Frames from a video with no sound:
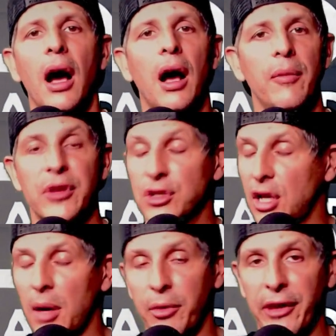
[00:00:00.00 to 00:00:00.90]
There's a
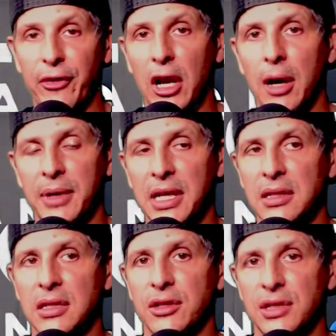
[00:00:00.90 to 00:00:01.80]
couple different companies.
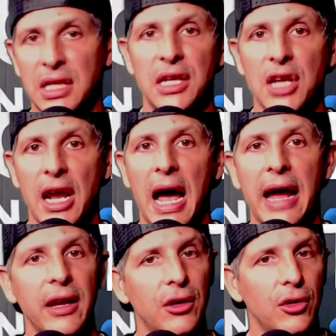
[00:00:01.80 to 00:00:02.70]
There's DJI,
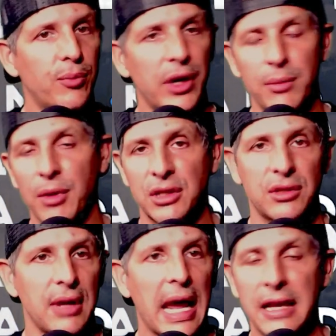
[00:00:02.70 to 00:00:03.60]
who pretty much
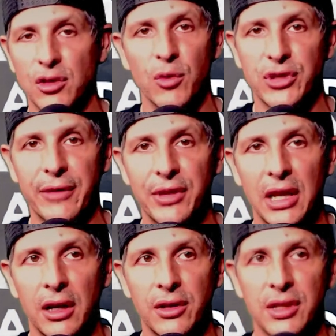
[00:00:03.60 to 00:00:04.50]
has almost everything
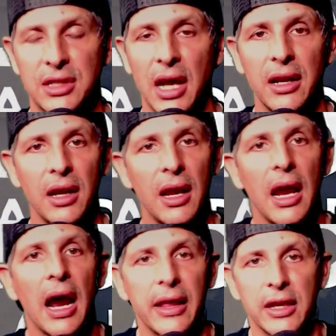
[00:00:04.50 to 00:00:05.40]
under the sun.
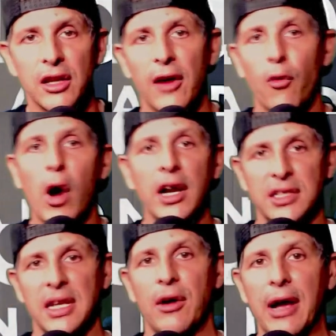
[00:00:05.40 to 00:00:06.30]
And then you have
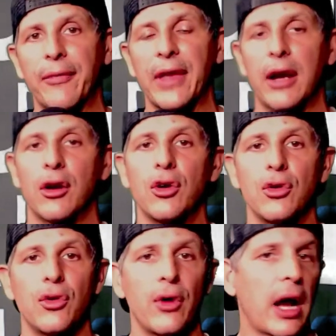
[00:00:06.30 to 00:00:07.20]
Walksnail out there,
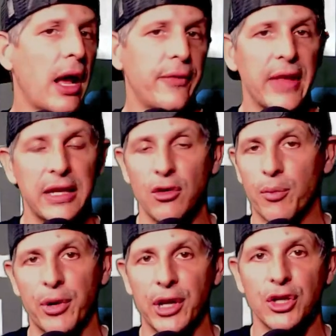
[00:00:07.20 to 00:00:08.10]
who they do a
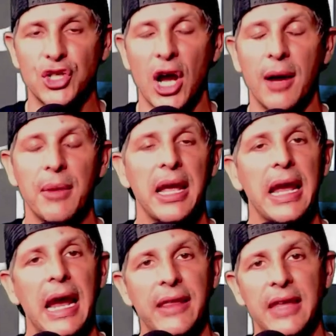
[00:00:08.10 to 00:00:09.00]
pretty good job.
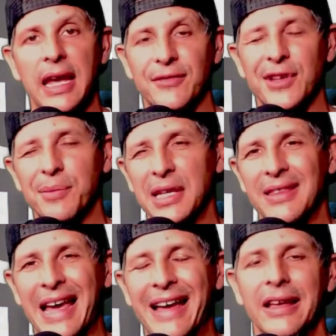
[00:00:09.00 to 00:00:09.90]
And they have something
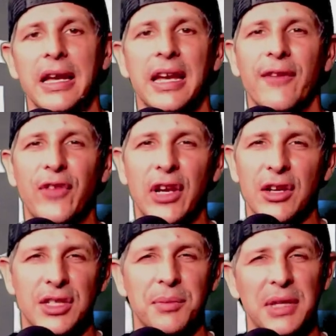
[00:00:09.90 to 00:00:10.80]
that can fit on
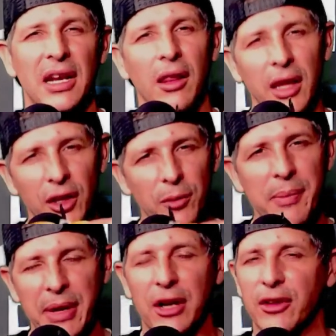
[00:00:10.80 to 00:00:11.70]
something a little bit
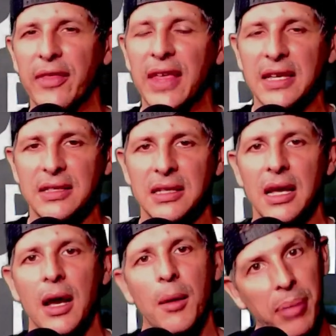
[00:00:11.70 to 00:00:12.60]
bigger than this,
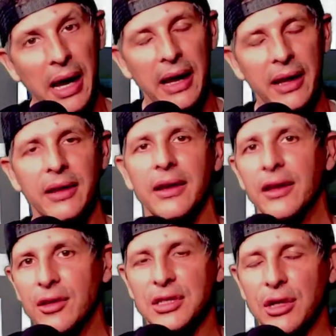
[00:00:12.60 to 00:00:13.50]
but you
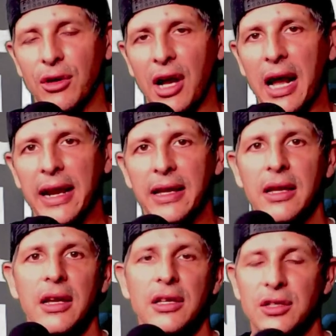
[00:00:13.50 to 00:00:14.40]
still got it.
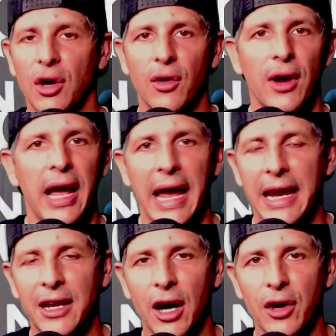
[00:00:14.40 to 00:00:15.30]
So, hey,
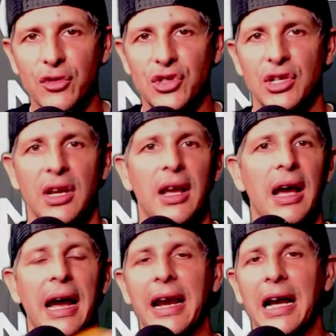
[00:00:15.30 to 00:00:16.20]
coach, I
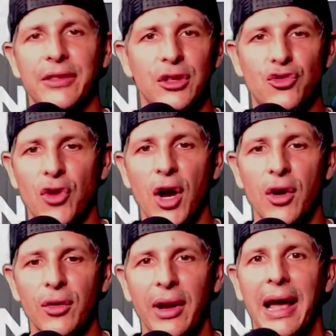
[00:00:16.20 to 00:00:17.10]
got the drone.
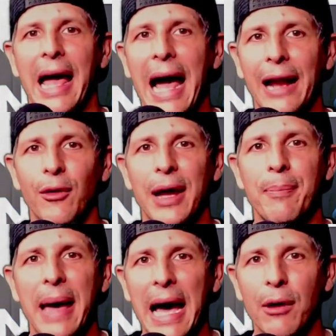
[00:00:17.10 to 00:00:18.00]
How do I
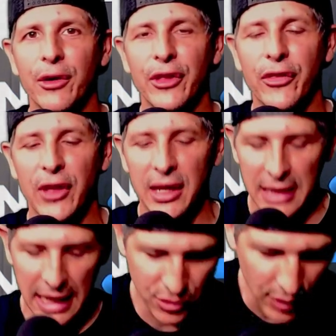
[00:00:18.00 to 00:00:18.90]
power the thing?
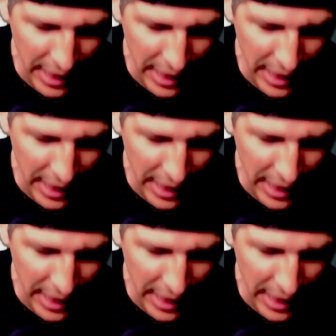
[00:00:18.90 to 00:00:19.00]
That's right.